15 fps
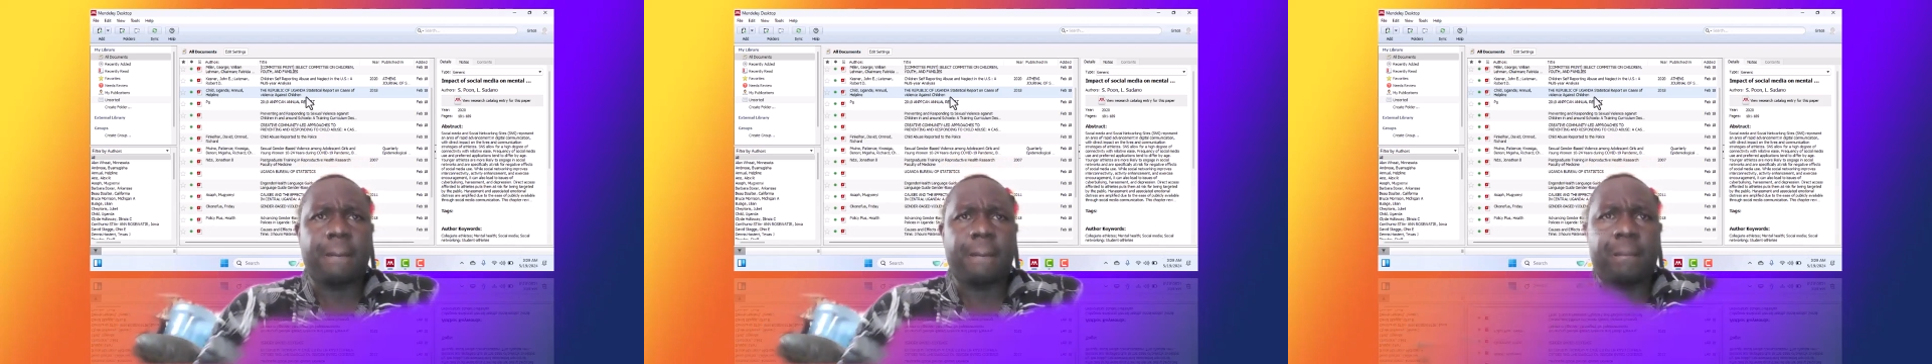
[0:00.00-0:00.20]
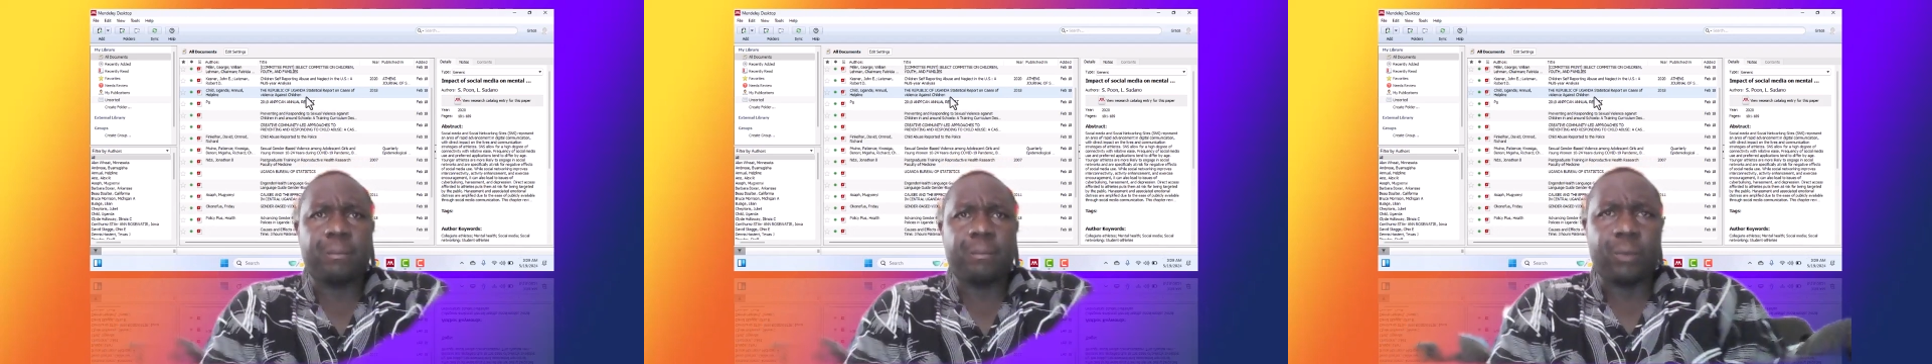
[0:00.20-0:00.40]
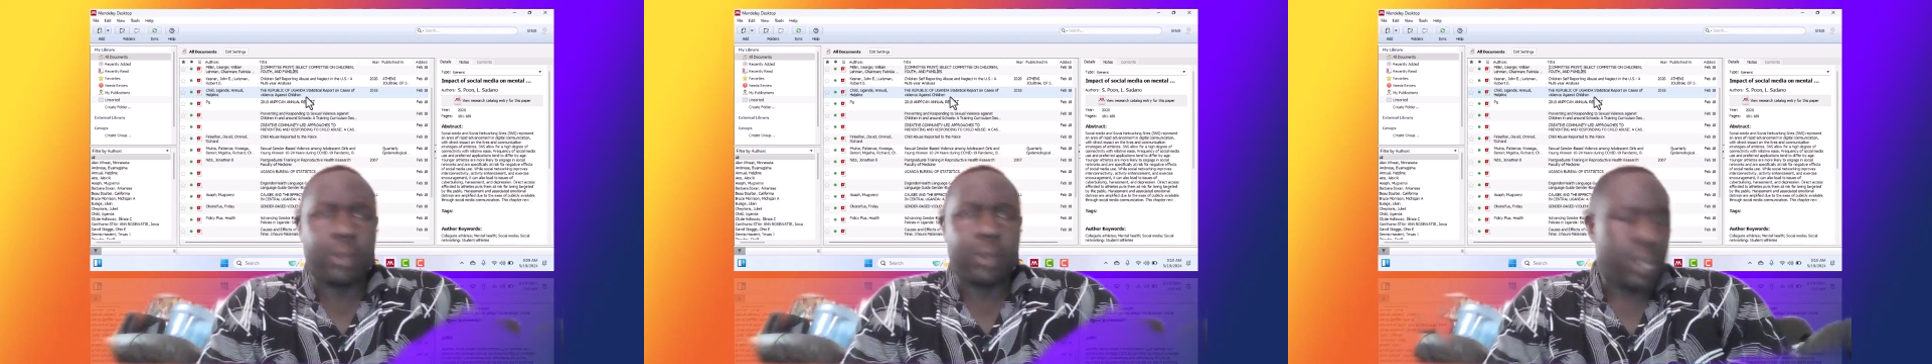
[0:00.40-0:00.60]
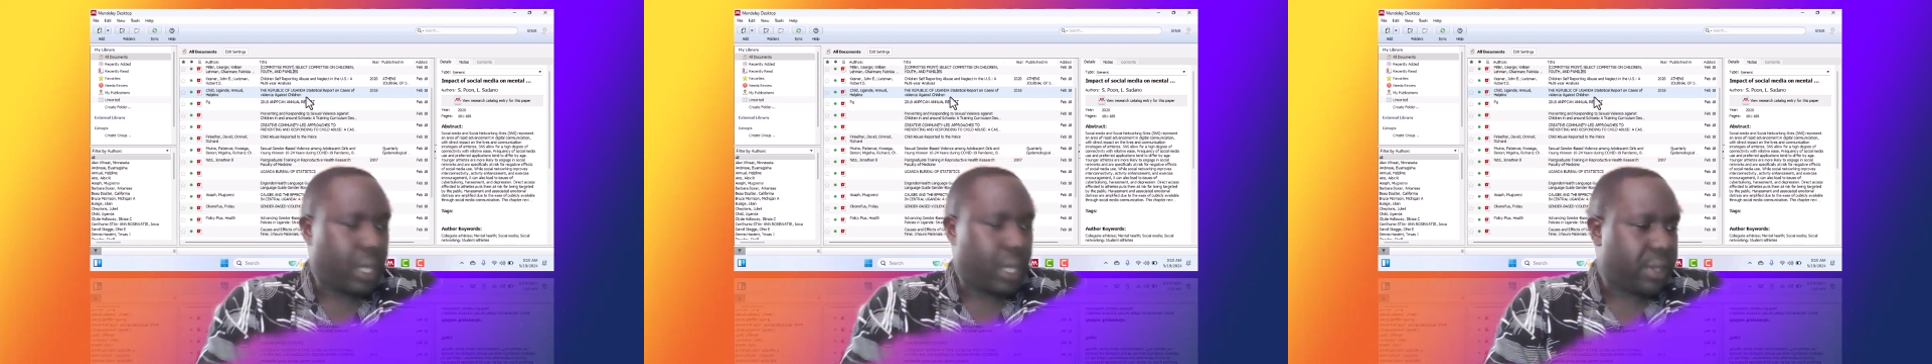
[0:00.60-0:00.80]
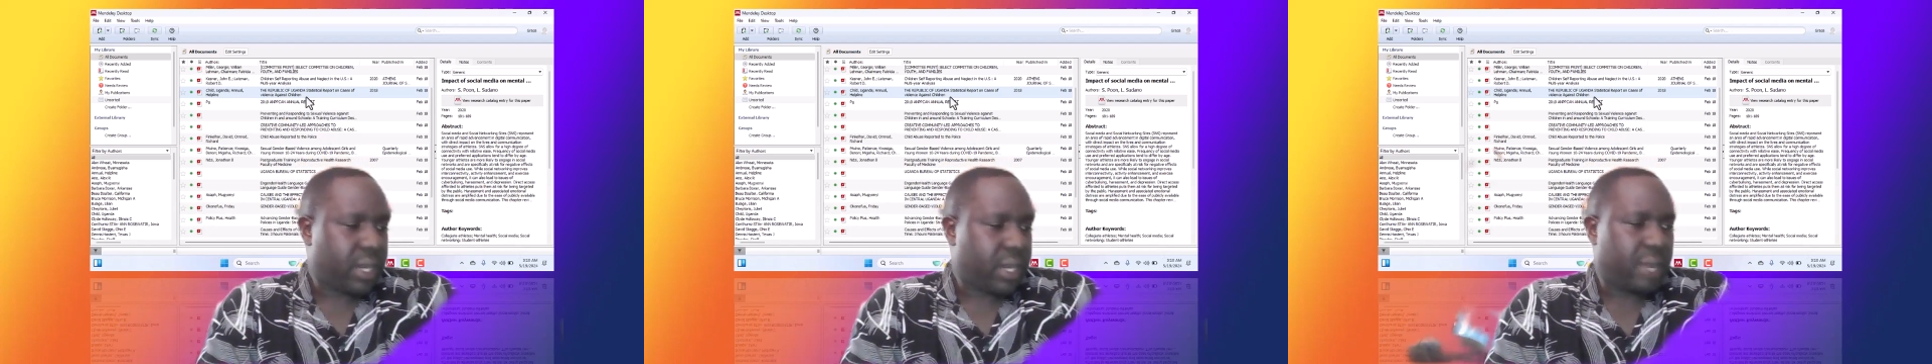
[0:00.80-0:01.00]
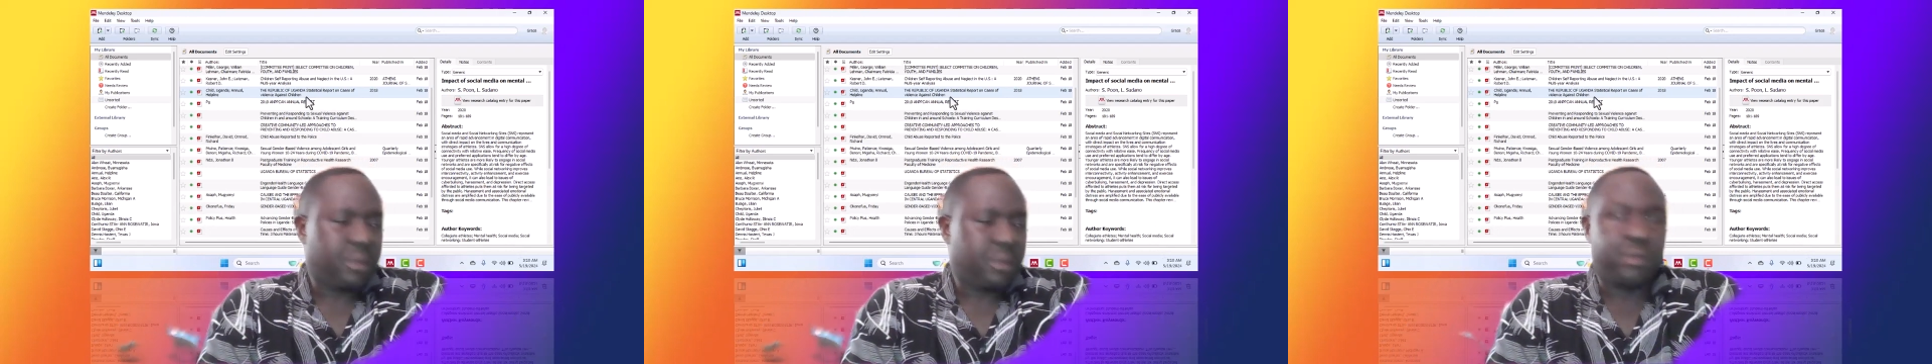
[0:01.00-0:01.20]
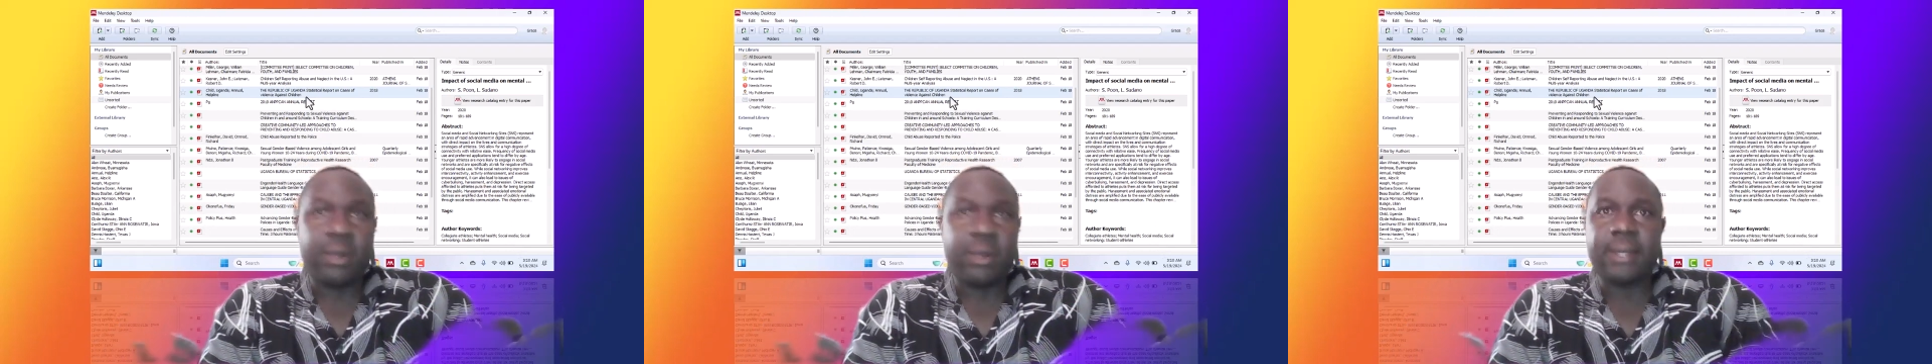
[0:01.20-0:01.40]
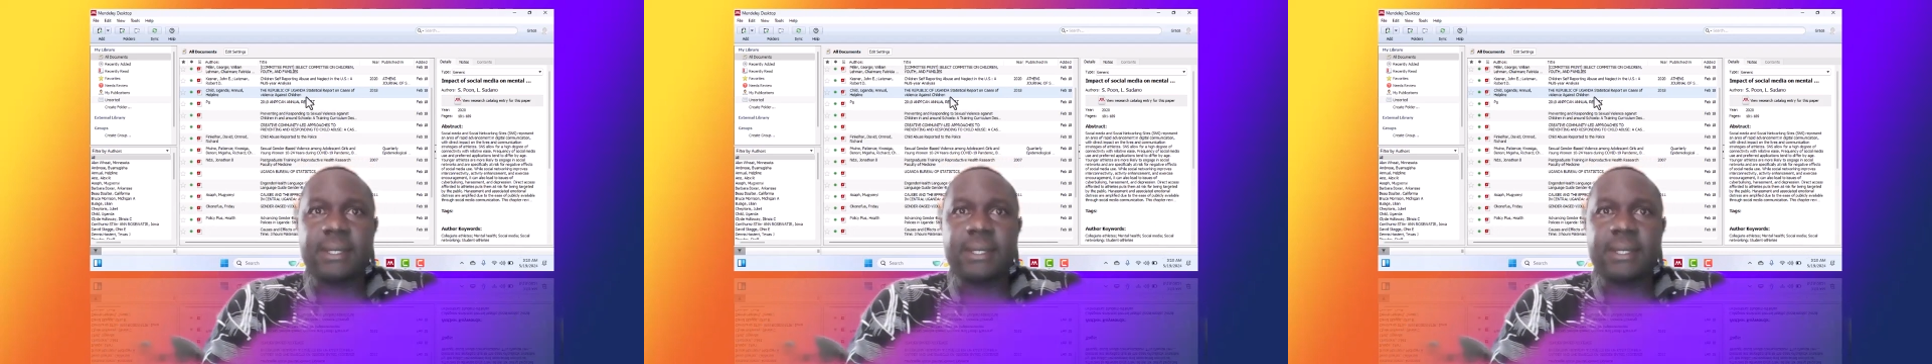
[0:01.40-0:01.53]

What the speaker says: There are a number of ways